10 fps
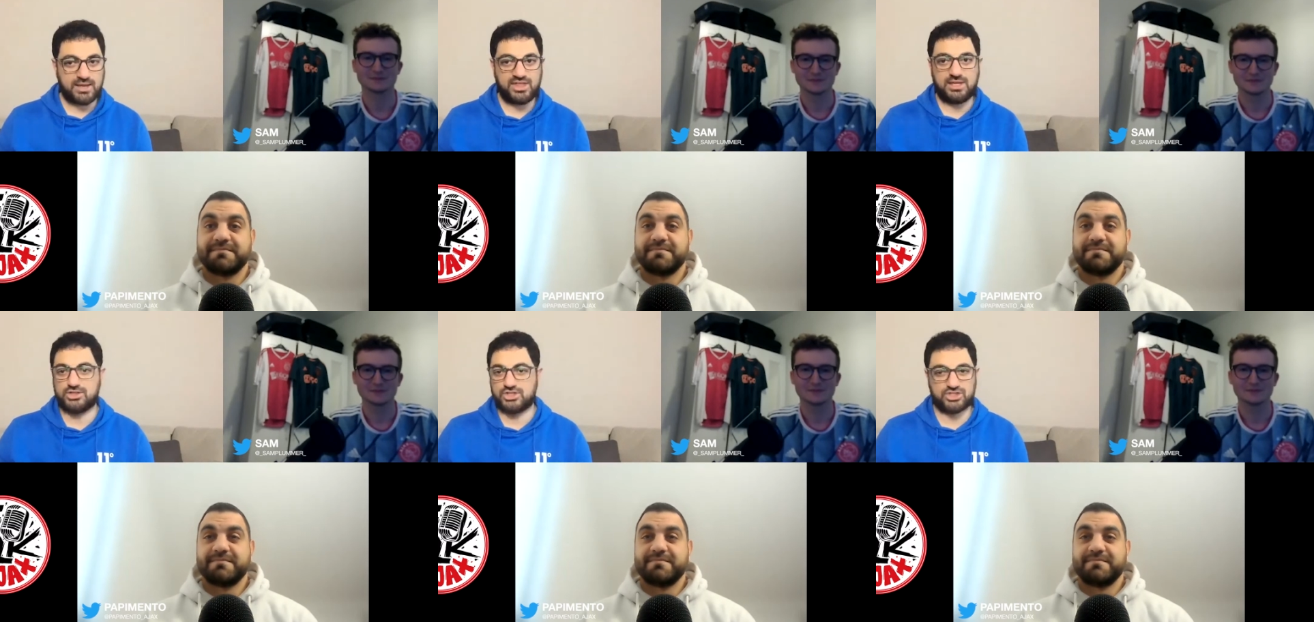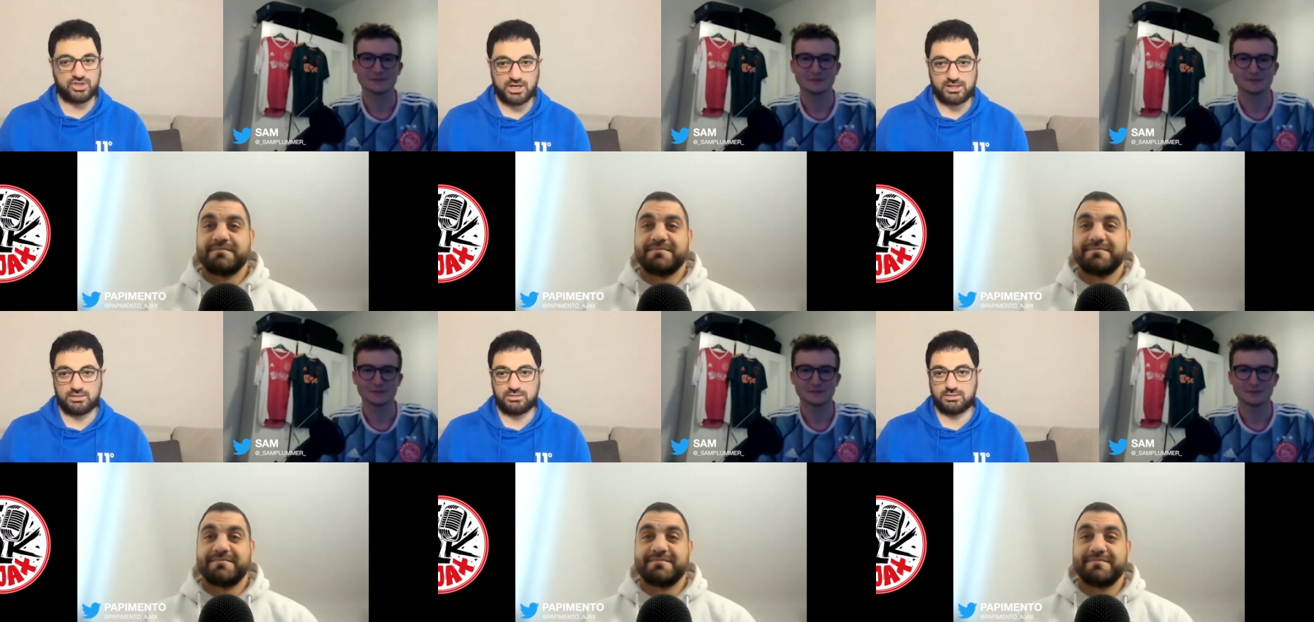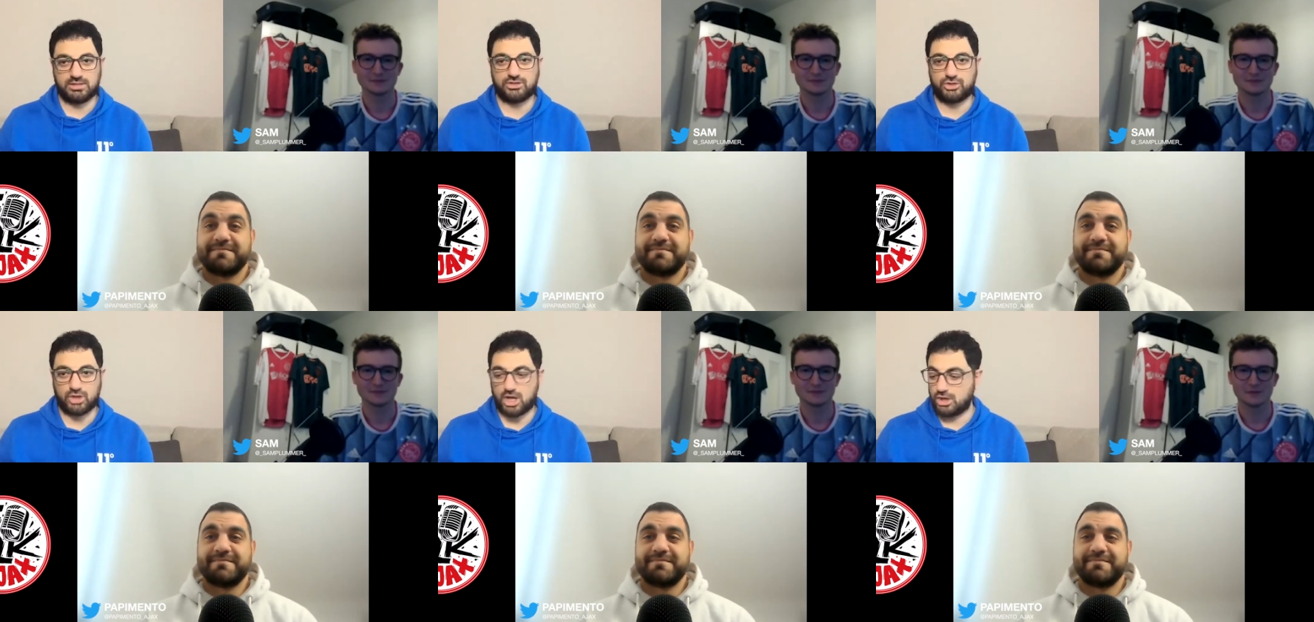Speaker 1: I think. Just started not
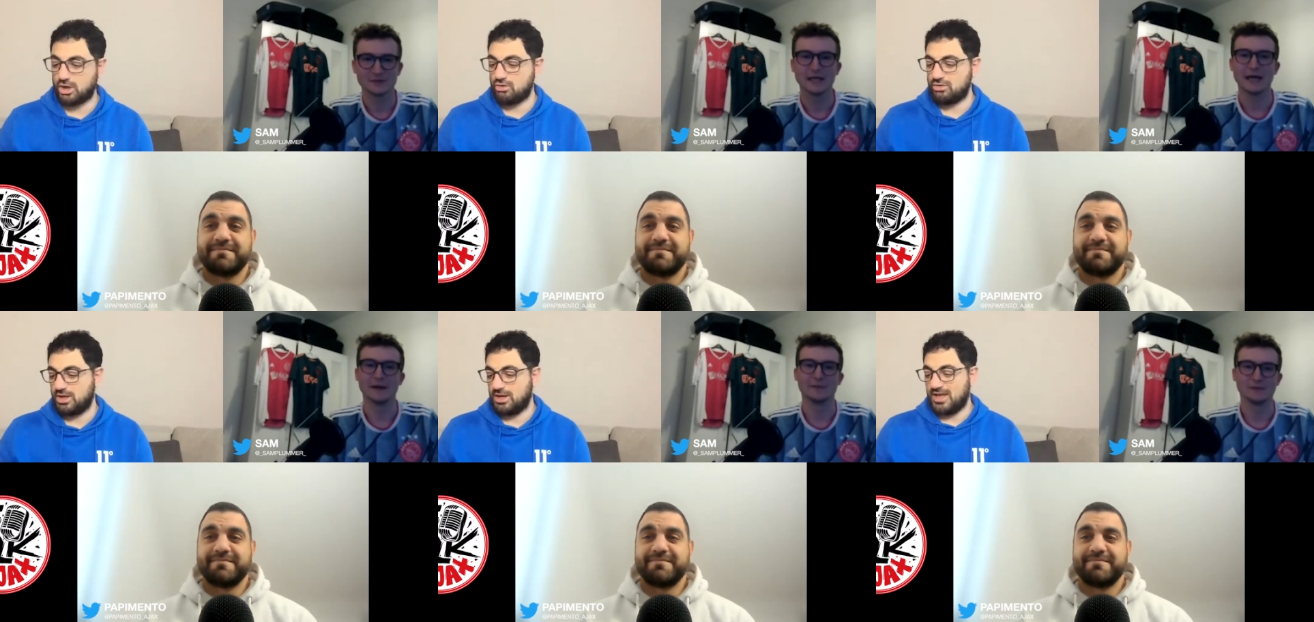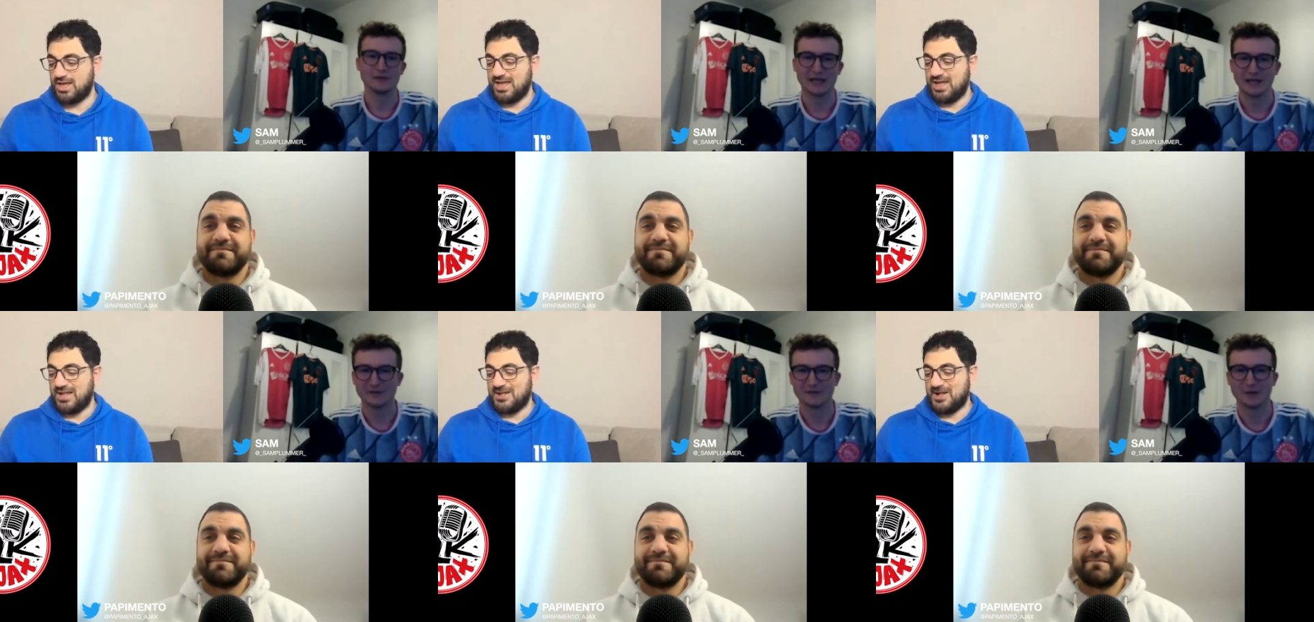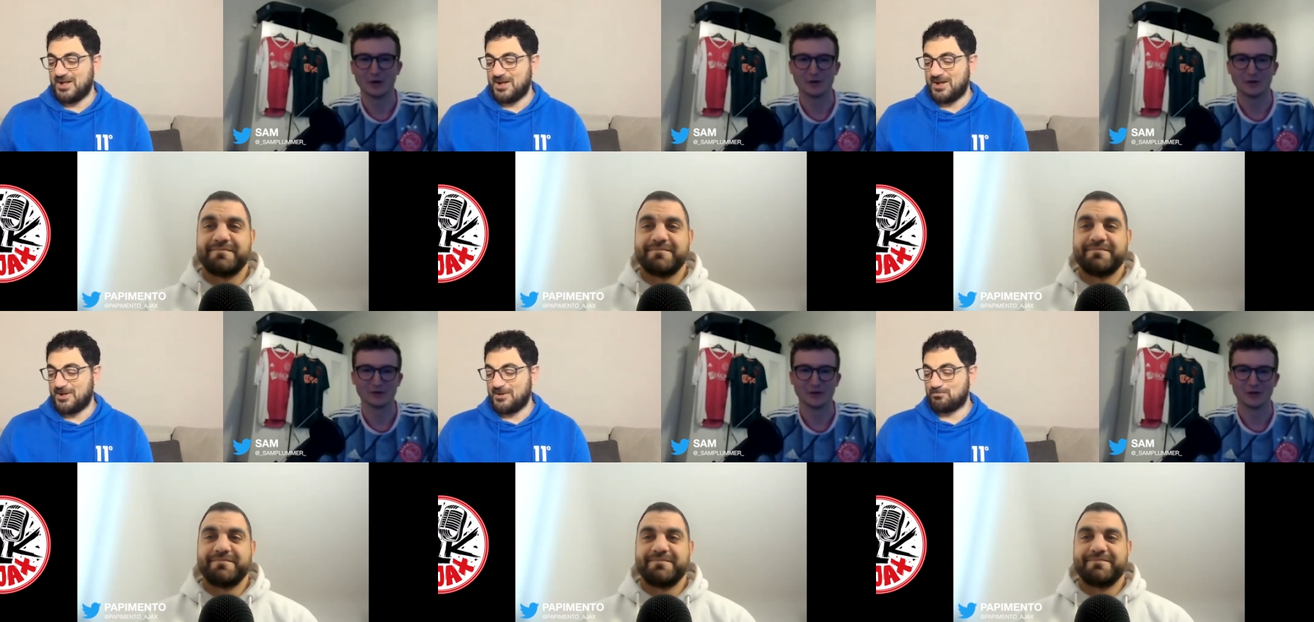too long ago. Yeah,
Speaker 2: yeah. no,
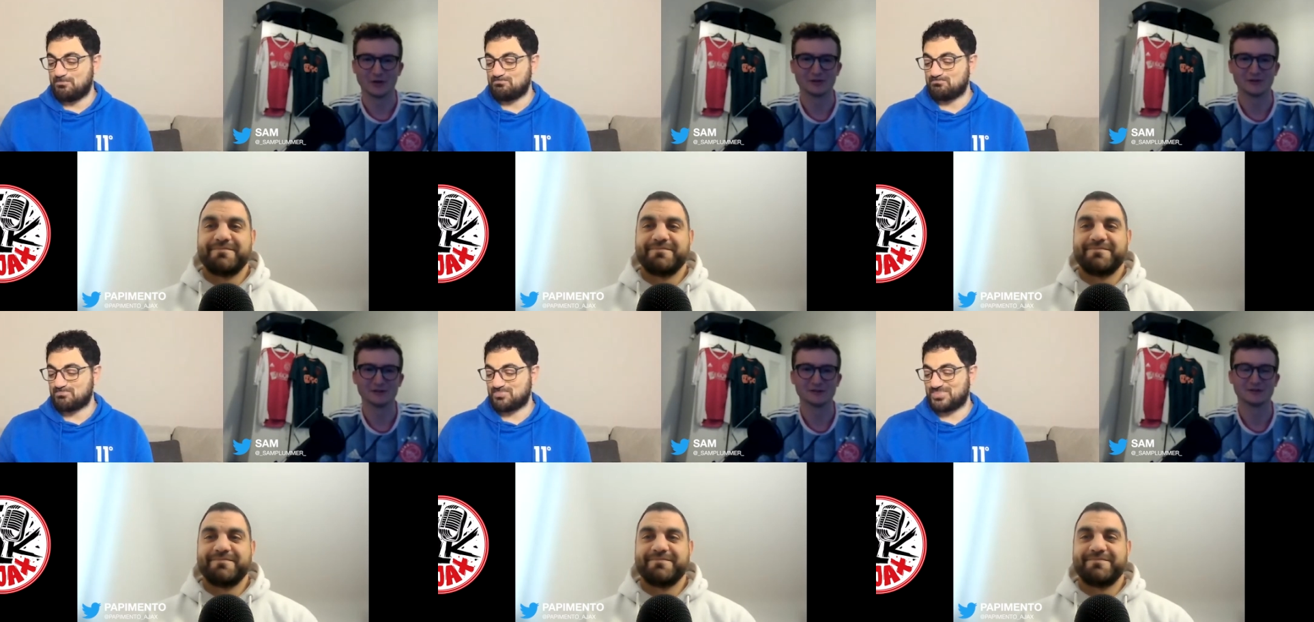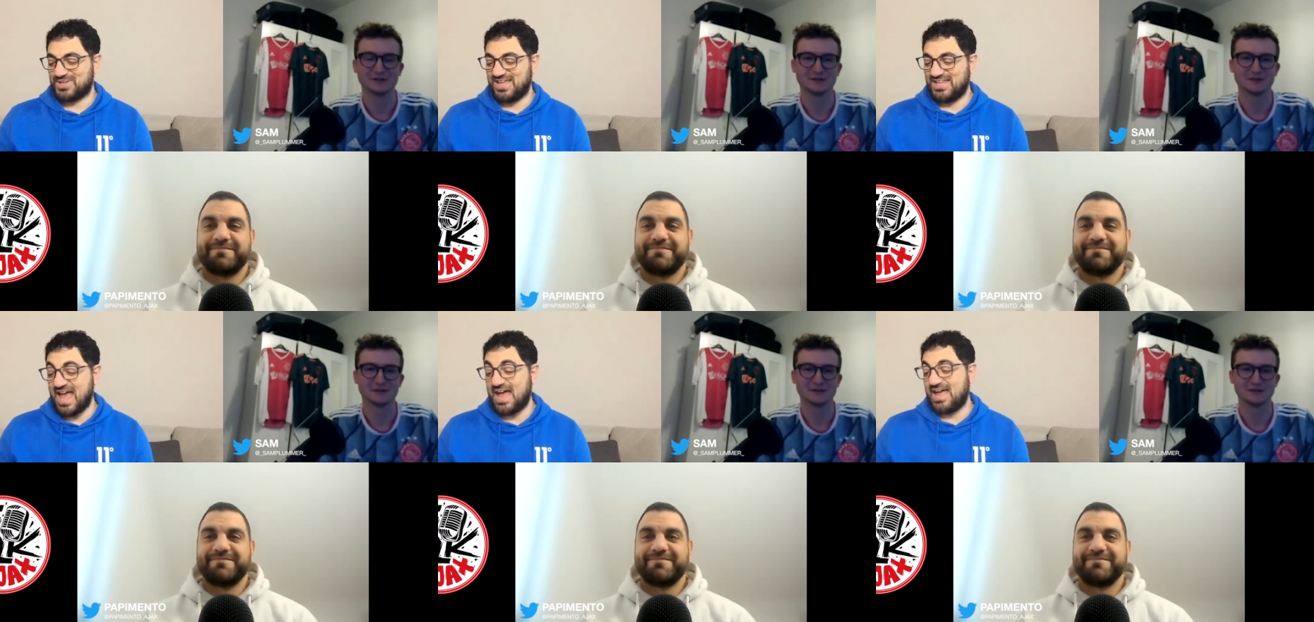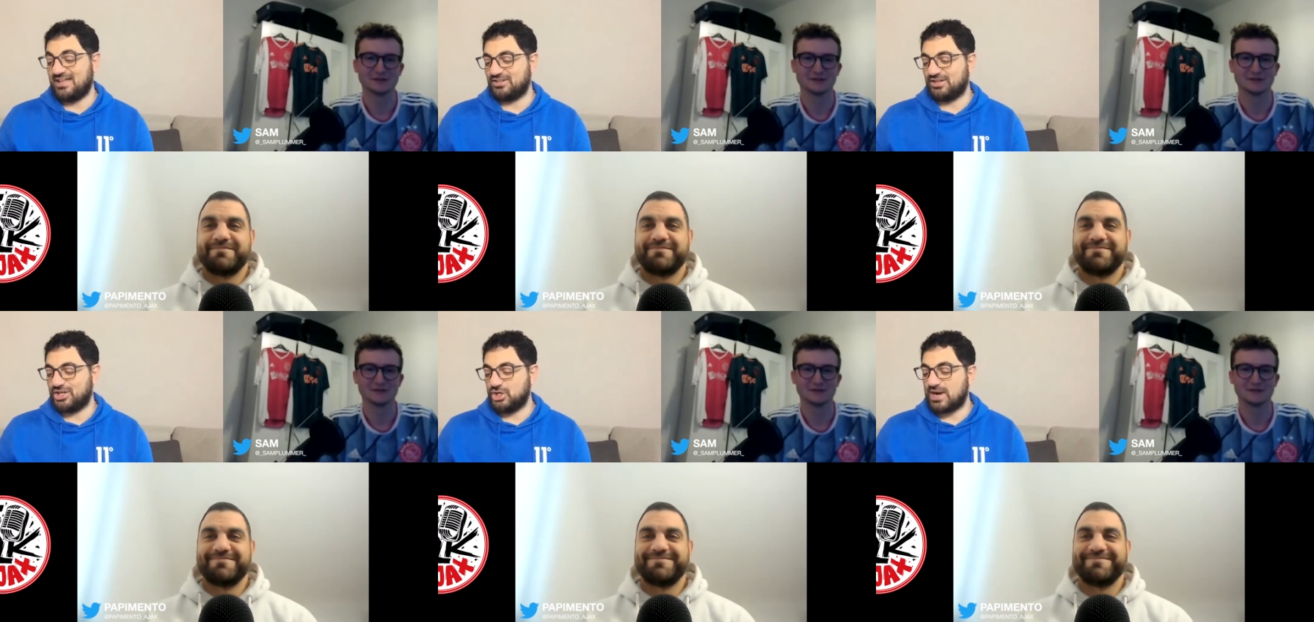
Speaker 1: um, no, no. Yeah, and
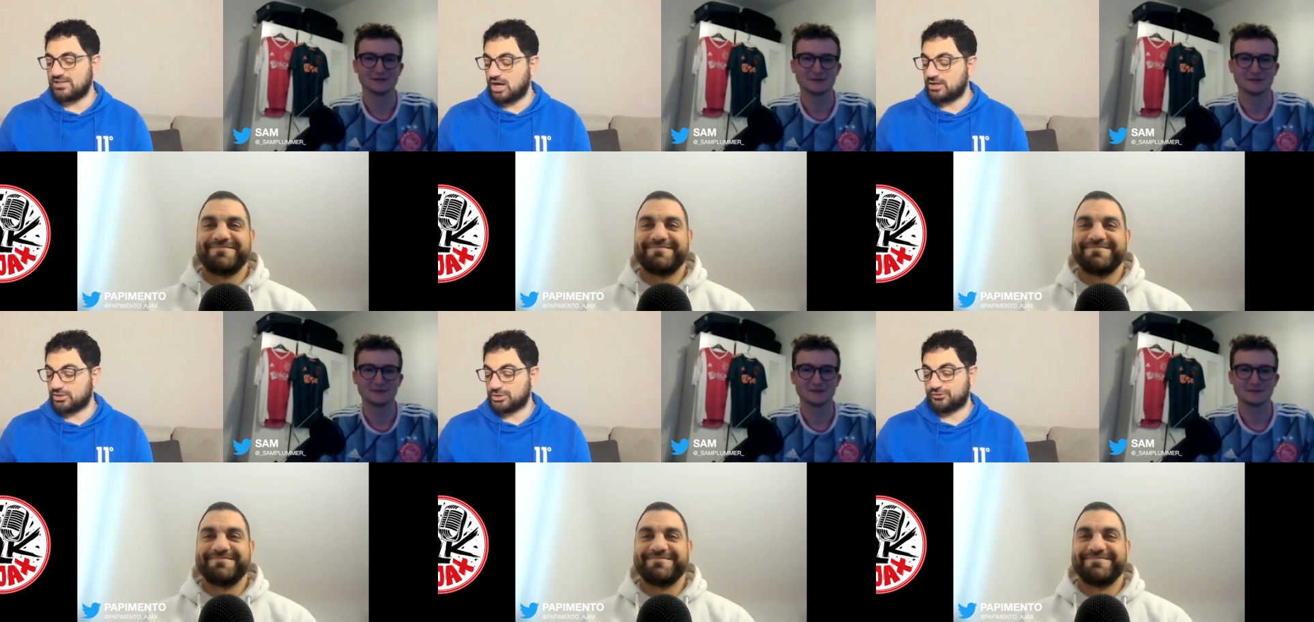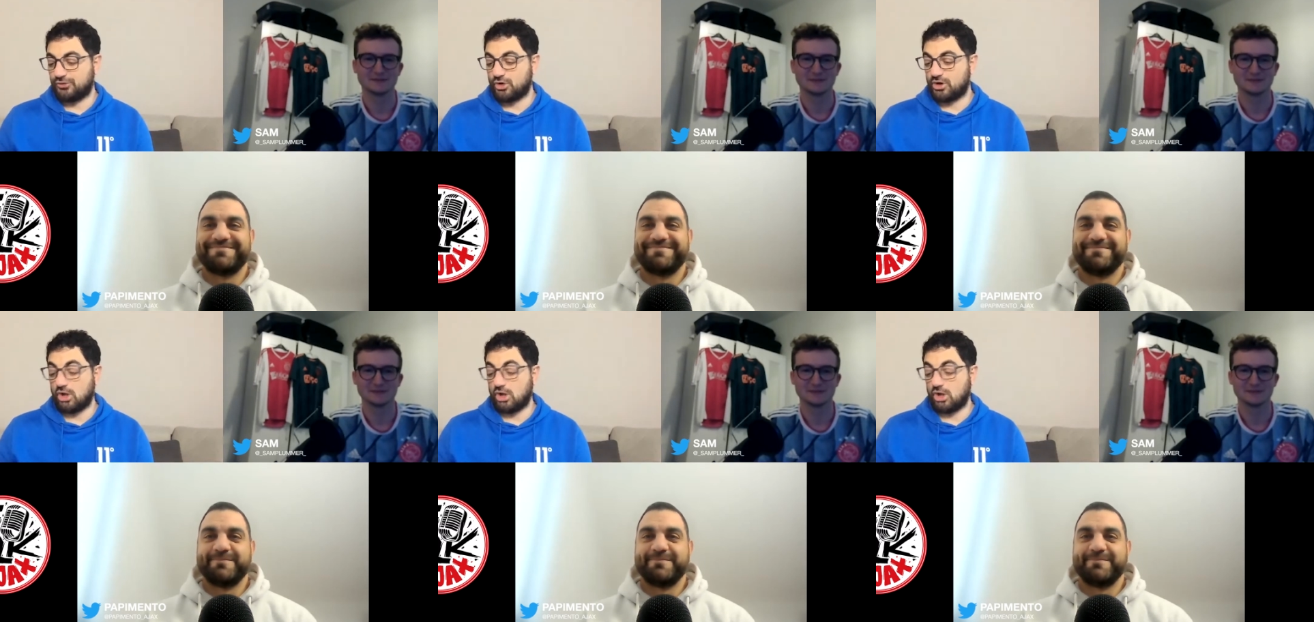uh, you write articles for